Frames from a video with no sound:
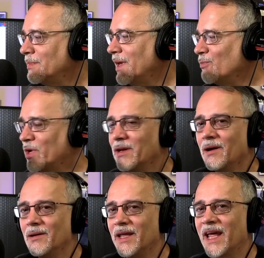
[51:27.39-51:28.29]
and we could
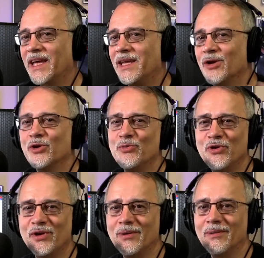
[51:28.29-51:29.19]
all, and I could hear you
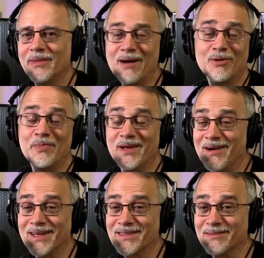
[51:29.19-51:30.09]
too. That would be
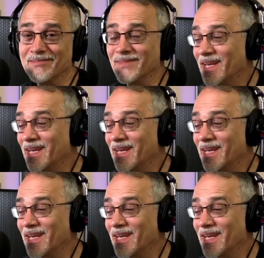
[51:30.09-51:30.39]
awesome.